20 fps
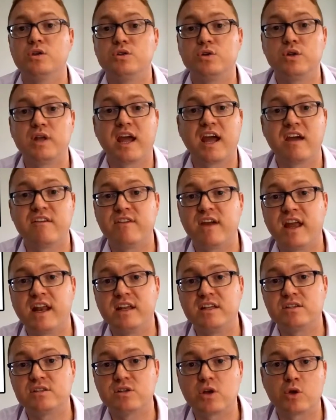Do they have
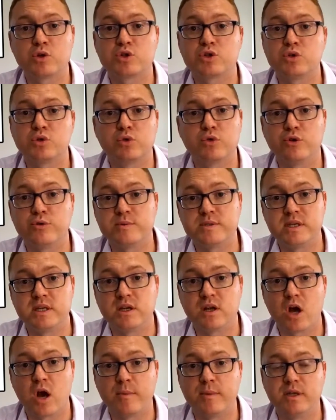any social groups
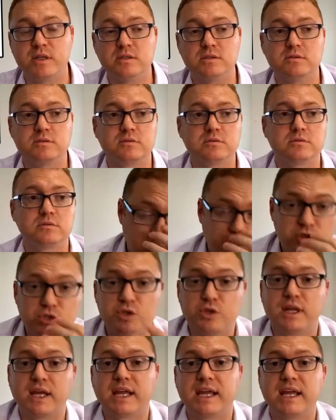in common?
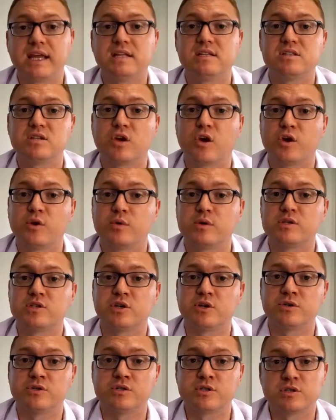Do their kids go to a
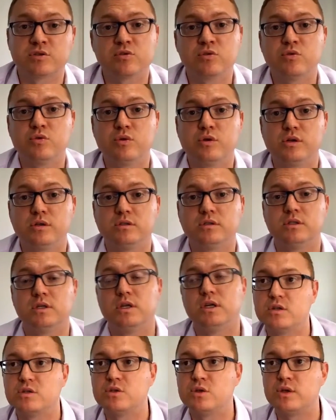certain school?
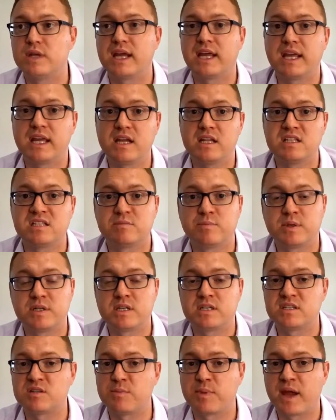Do their kids
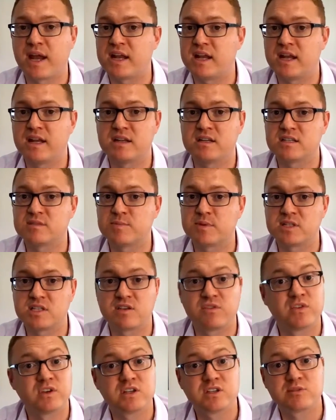participate in a
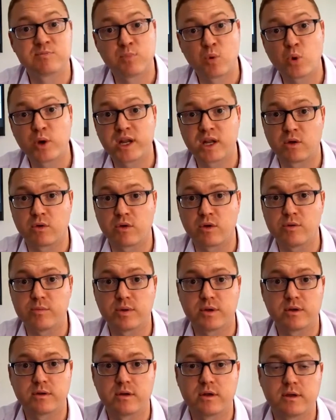specific sporting
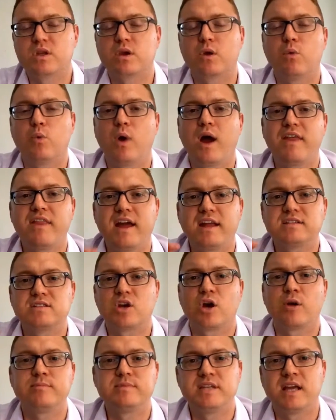group? Why that
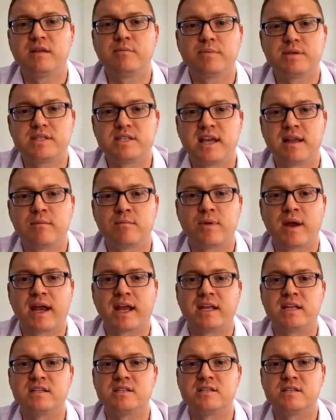top 10%
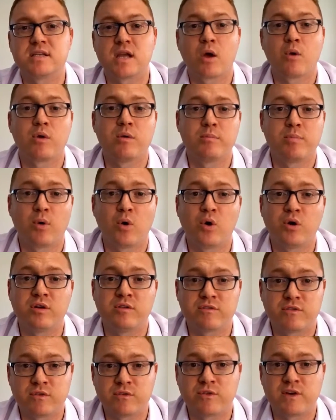bracket is so
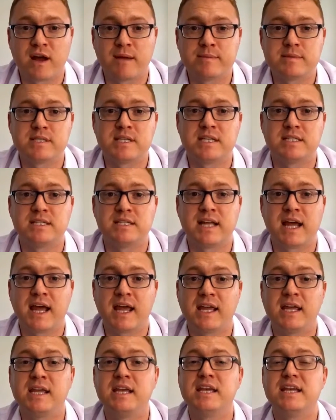important for pharmacy
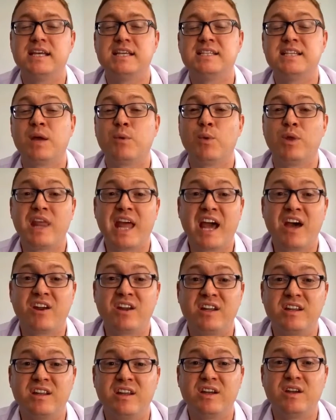today is that without
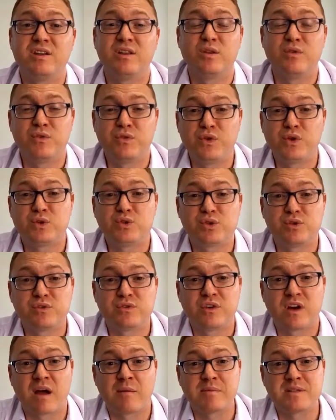it, the future of
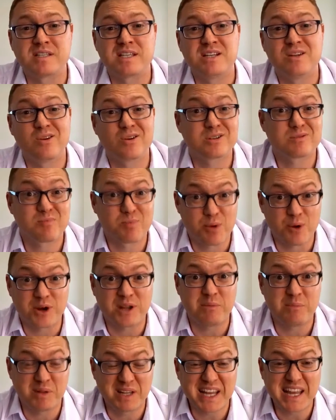pharmacy looks
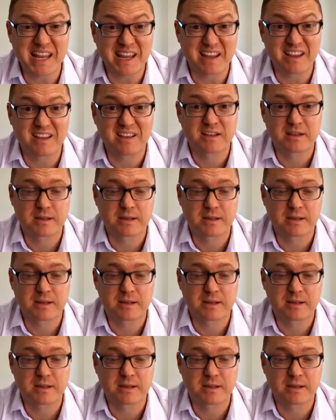pretty bleak.